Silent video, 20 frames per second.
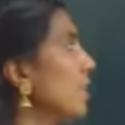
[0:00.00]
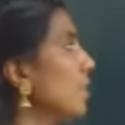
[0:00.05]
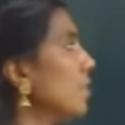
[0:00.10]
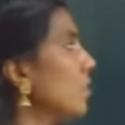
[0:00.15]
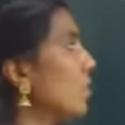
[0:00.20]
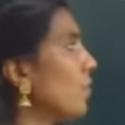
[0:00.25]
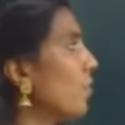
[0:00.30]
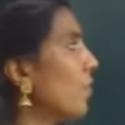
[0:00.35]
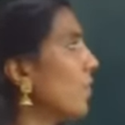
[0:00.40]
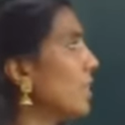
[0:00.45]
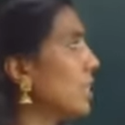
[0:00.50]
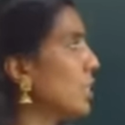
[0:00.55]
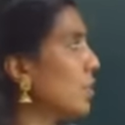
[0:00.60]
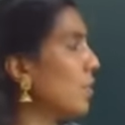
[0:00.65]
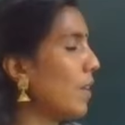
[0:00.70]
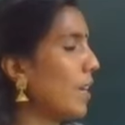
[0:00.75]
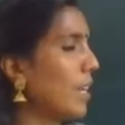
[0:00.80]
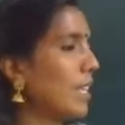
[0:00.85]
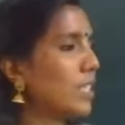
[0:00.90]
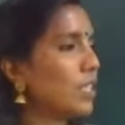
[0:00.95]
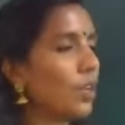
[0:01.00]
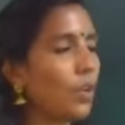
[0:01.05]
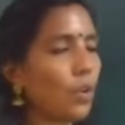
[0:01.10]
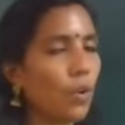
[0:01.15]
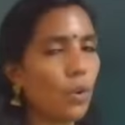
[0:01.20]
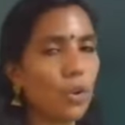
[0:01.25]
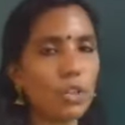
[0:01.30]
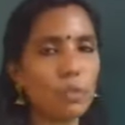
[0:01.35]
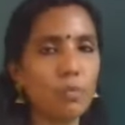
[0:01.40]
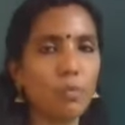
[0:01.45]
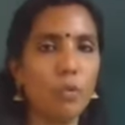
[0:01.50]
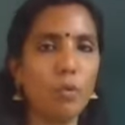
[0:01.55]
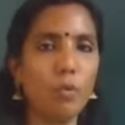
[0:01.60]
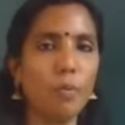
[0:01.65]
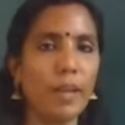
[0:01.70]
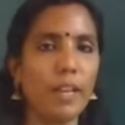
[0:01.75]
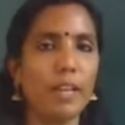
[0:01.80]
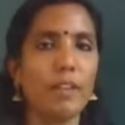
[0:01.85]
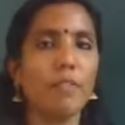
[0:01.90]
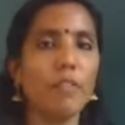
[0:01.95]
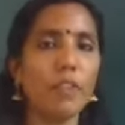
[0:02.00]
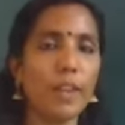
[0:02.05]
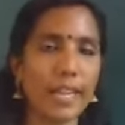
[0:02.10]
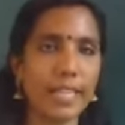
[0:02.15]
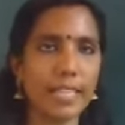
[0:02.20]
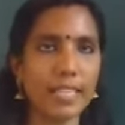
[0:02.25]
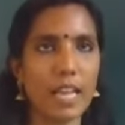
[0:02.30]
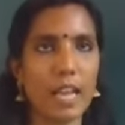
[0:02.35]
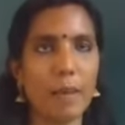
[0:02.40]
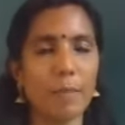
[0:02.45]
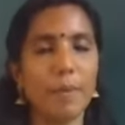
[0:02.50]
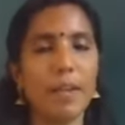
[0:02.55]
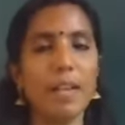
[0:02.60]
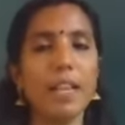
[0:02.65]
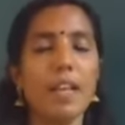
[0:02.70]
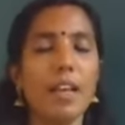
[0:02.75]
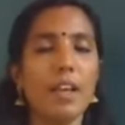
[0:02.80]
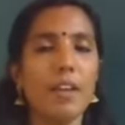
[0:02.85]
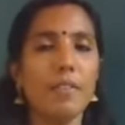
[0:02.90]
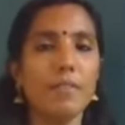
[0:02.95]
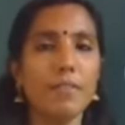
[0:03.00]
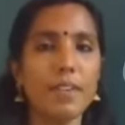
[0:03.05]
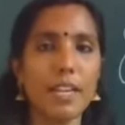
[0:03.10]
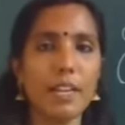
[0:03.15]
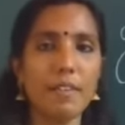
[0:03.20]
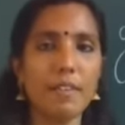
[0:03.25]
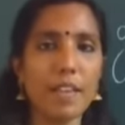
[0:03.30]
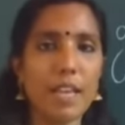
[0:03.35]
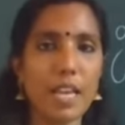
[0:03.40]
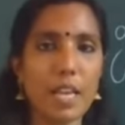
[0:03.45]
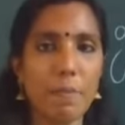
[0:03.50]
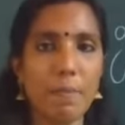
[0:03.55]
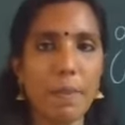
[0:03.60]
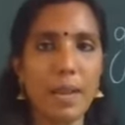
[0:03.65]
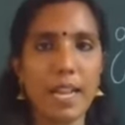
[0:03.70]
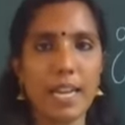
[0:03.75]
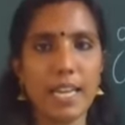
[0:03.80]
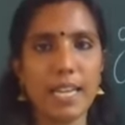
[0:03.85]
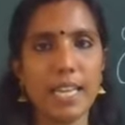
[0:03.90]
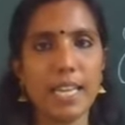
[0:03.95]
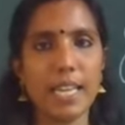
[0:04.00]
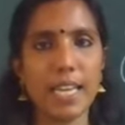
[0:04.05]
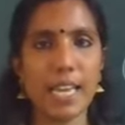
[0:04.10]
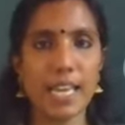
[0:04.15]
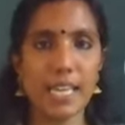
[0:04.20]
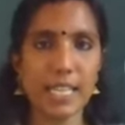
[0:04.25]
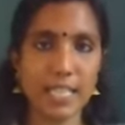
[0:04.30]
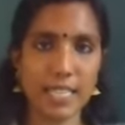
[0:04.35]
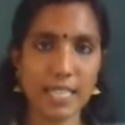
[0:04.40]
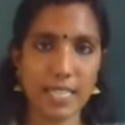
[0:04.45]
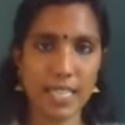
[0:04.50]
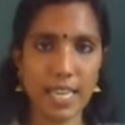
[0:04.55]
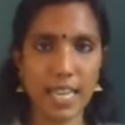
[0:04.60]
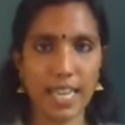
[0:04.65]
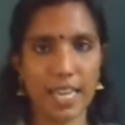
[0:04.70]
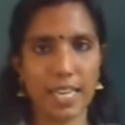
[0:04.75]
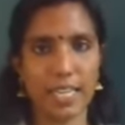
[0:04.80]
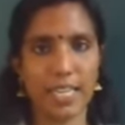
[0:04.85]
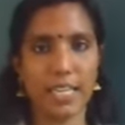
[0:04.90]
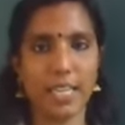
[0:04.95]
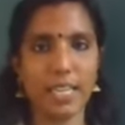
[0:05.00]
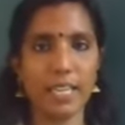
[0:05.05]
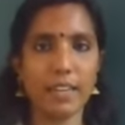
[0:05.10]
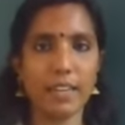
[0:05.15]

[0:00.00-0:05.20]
So first one is growth movement. For example, when we are planting a seed,